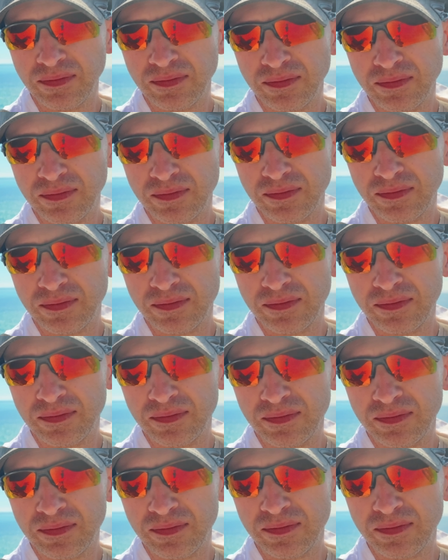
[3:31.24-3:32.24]

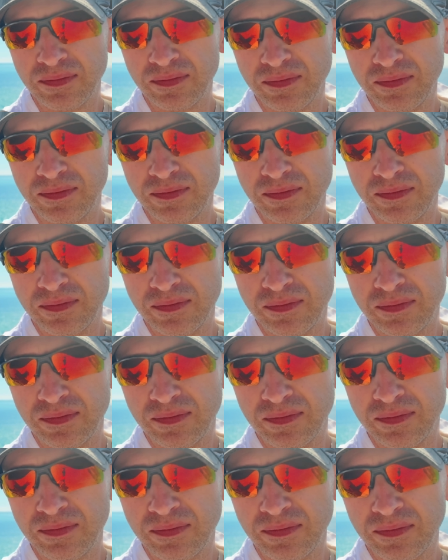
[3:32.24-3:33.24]

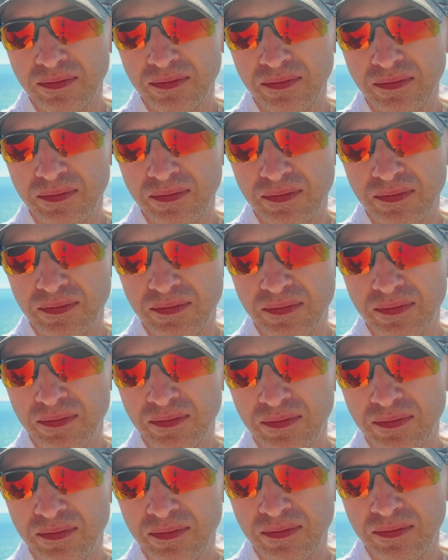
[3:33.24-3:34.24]

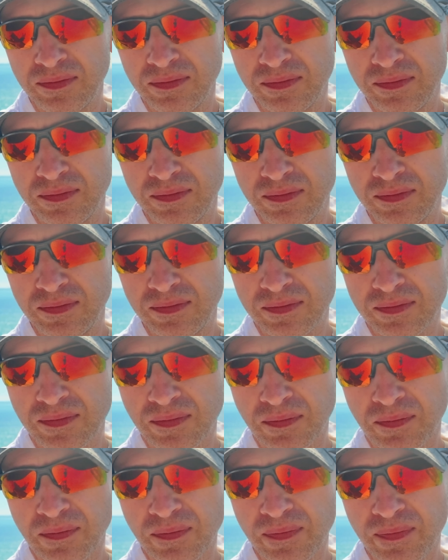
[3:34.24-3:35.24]

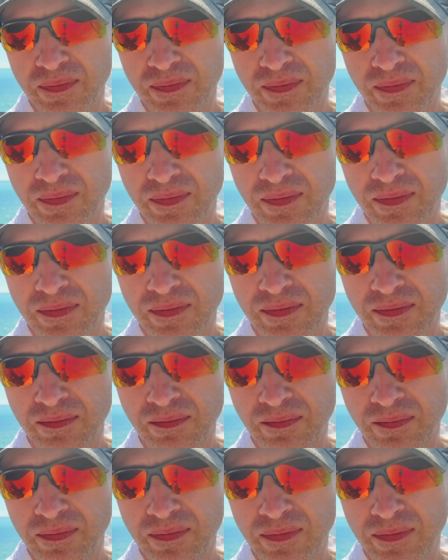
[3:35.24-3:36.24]

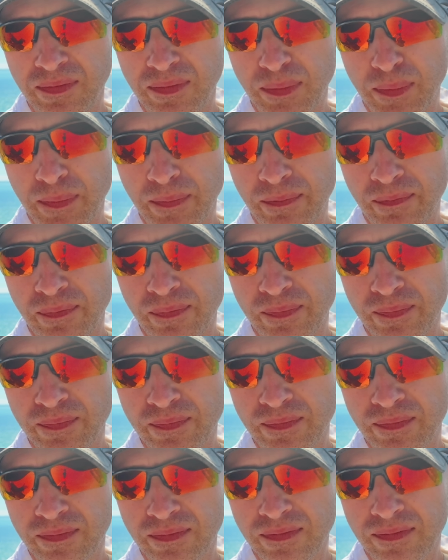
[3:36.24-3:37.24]

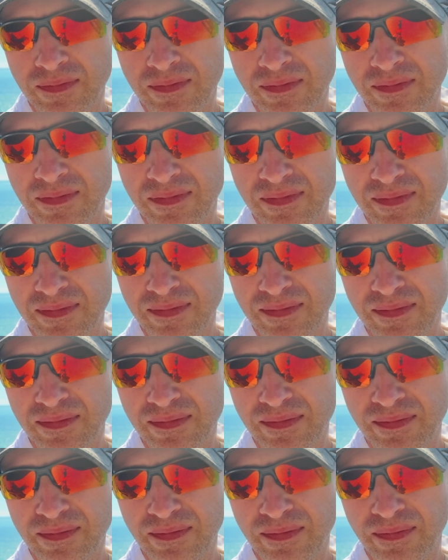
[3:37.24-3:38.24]

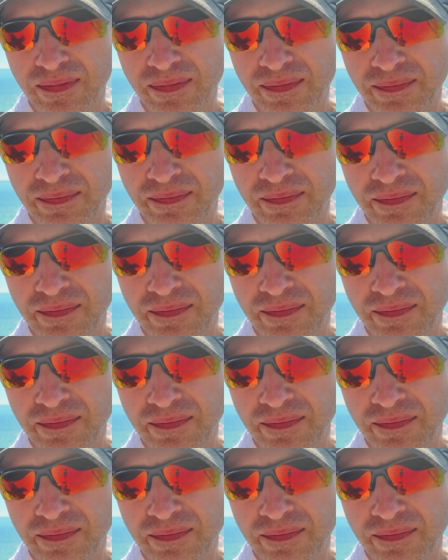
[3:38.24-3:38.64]
(not speaking)